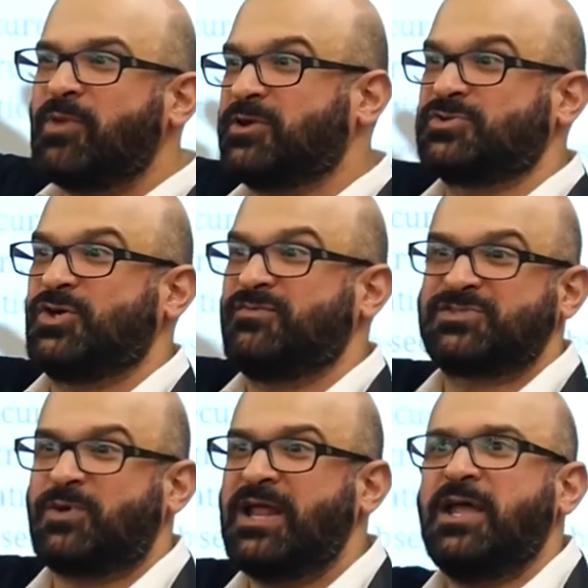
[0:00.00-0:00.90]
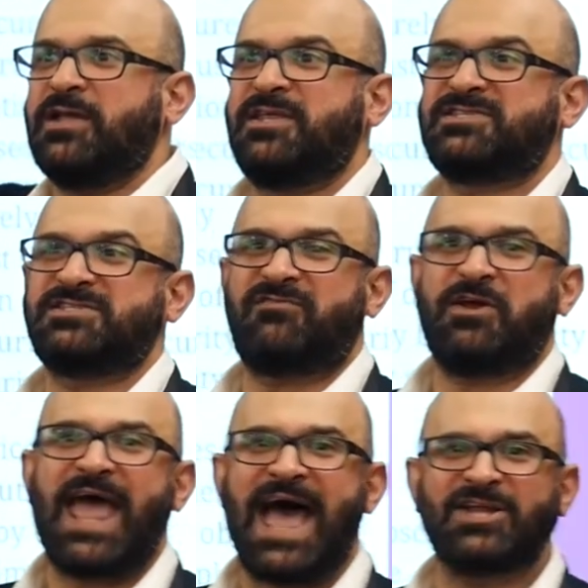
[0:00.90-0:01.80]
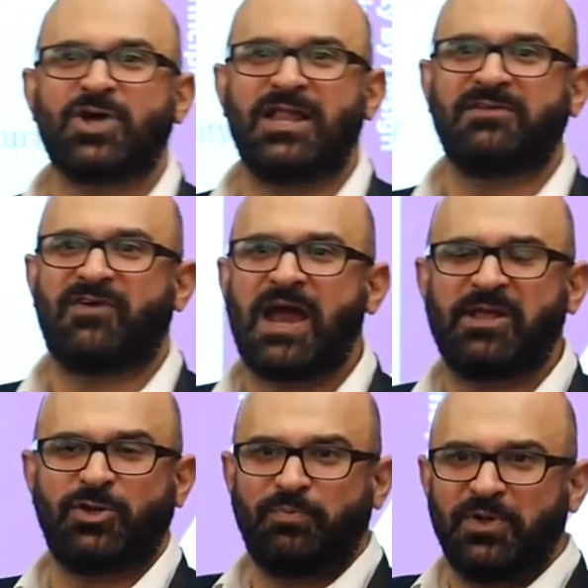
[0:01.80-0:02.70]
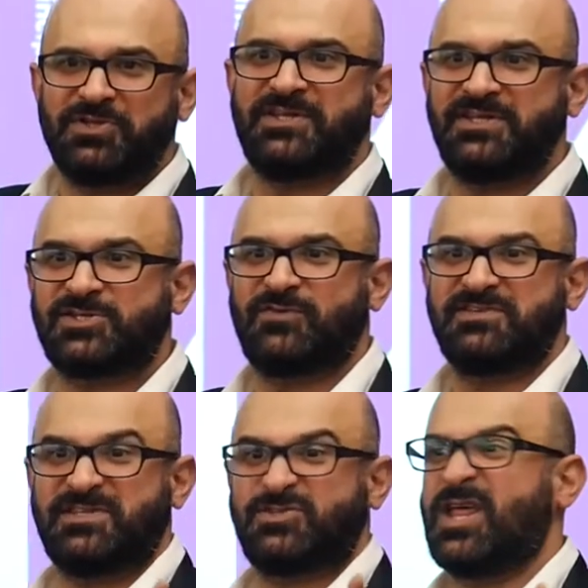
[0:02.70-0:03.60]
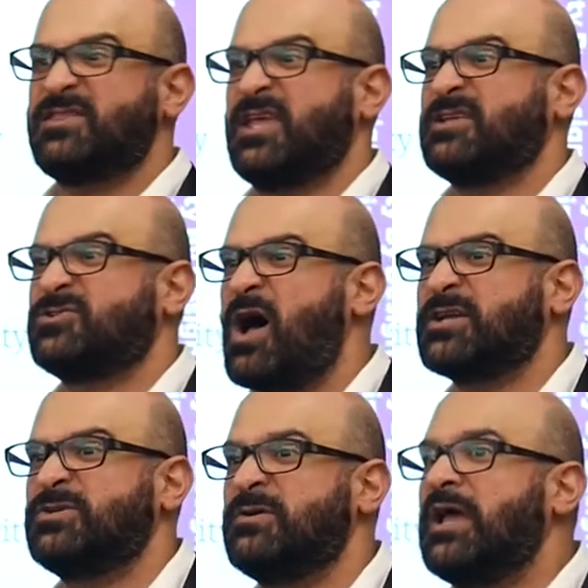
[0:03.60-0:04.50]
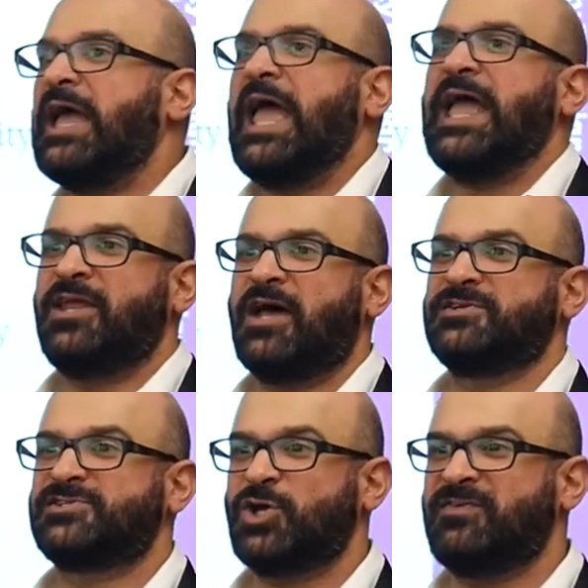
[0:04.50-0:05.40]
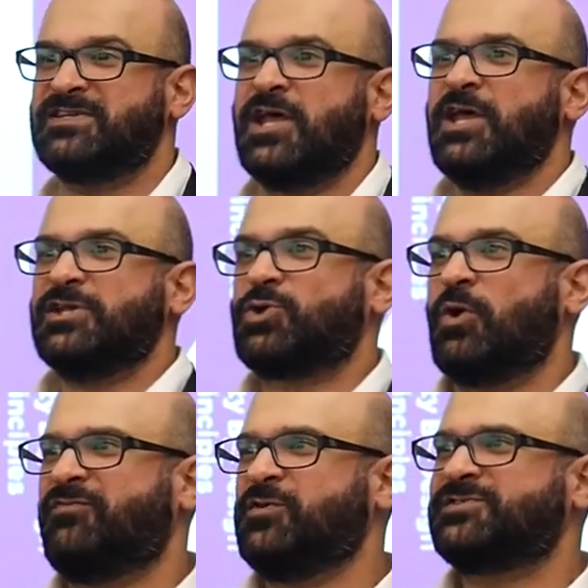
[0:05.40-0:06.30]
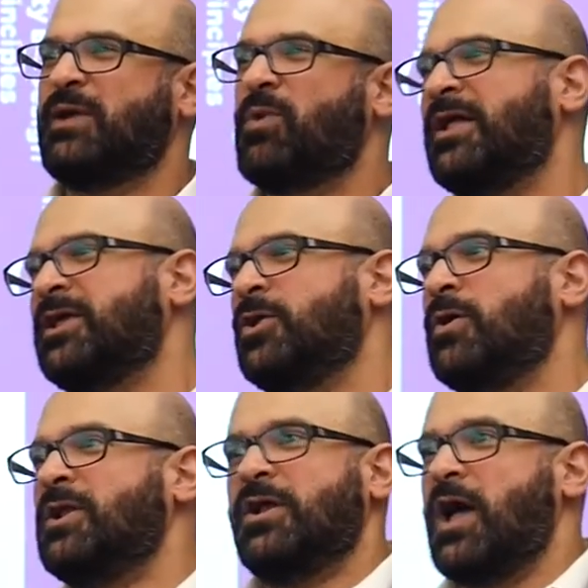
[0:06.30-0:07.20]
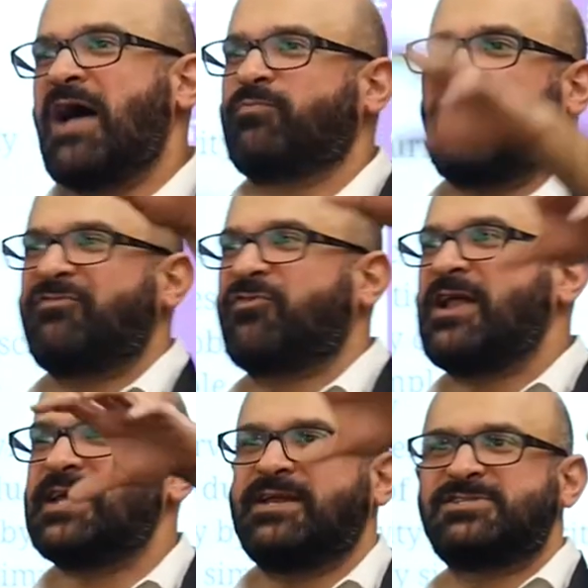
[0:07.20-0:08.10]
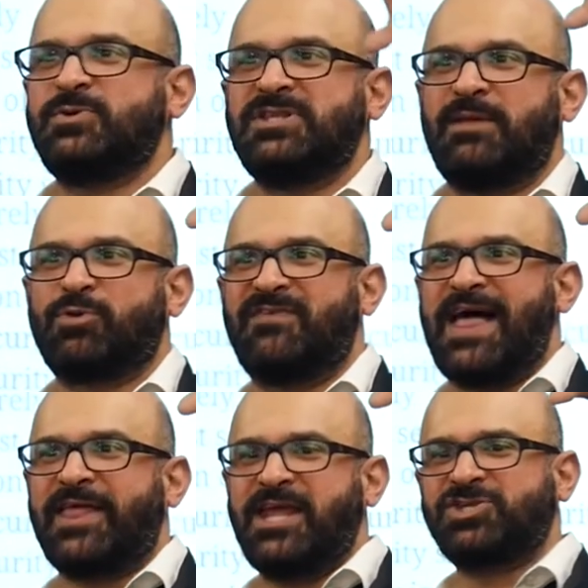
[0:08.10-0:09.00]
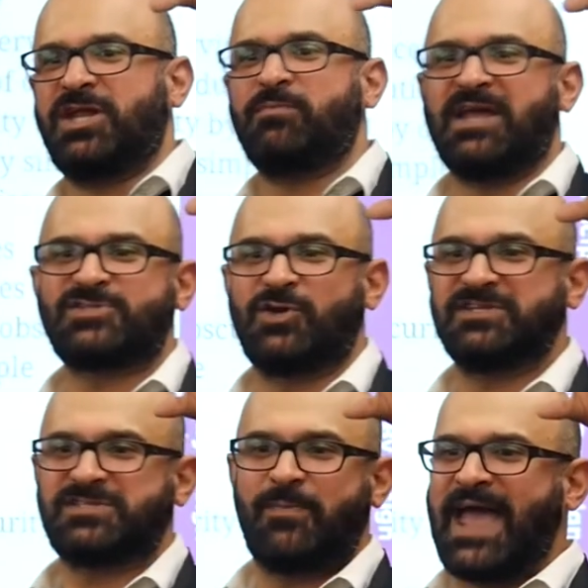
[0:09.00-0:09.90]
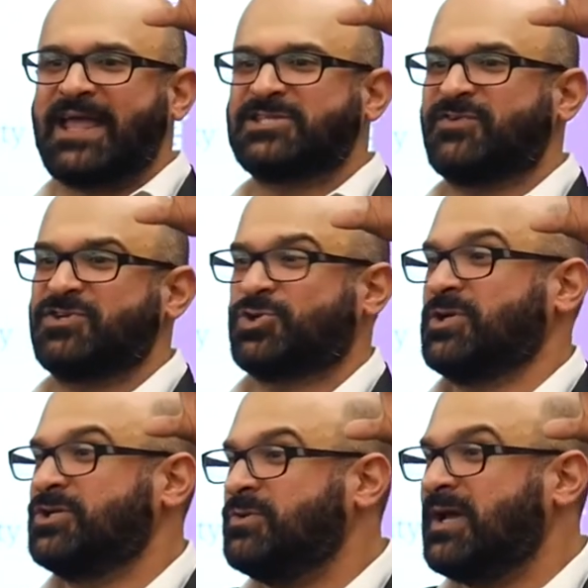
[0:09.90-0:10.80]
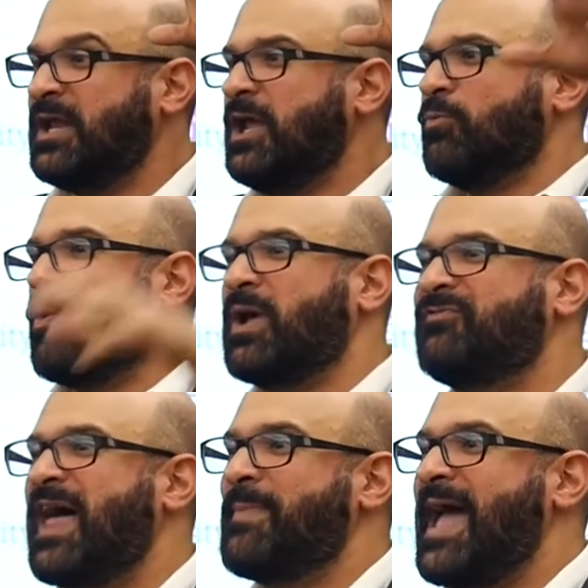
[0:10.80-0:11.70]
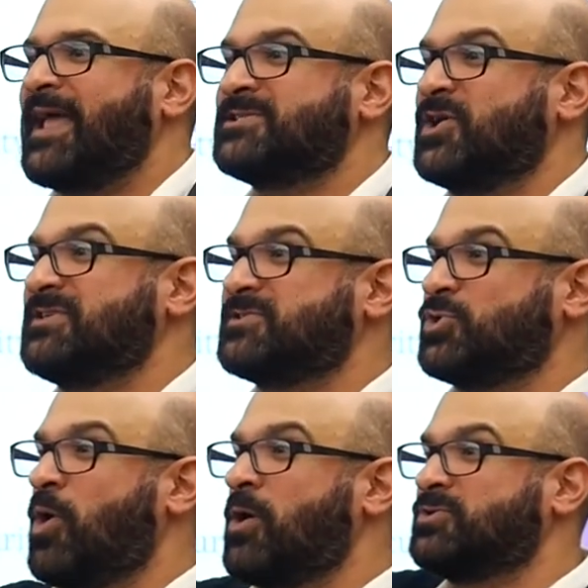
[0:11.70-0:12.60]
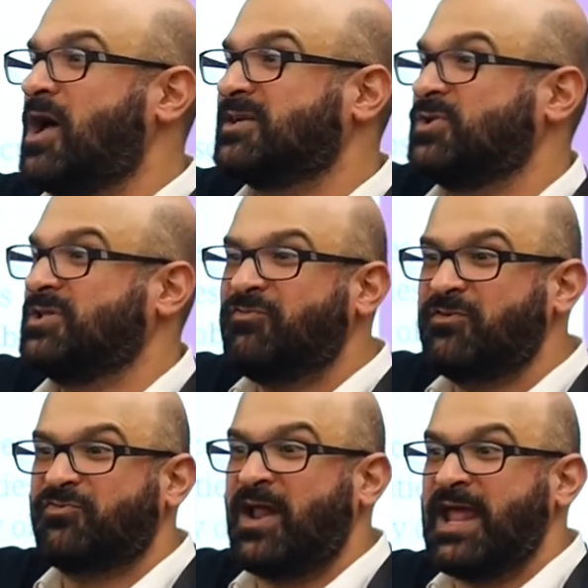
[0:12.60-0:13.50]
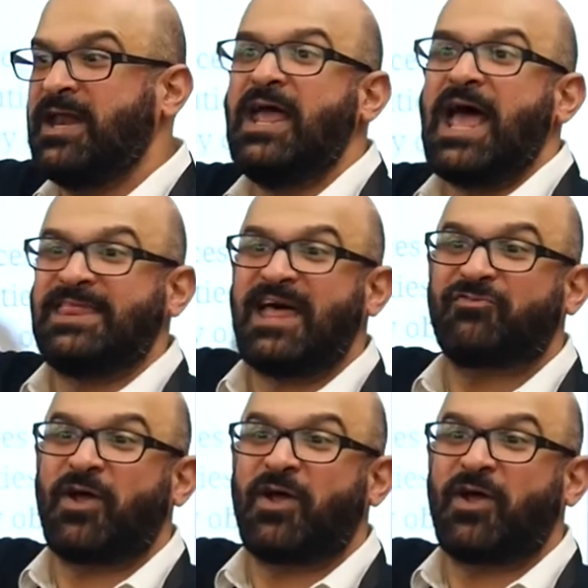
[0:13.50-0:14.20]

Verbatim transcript: microservice, right? This is a very agile environment. You're building these services so that they can talk to any other service. So if you say, well, you know, my front end is doing the input validation, my service, the backend service shouldn't do it. Well, what if that backend service tomorrow talks to a different front end and that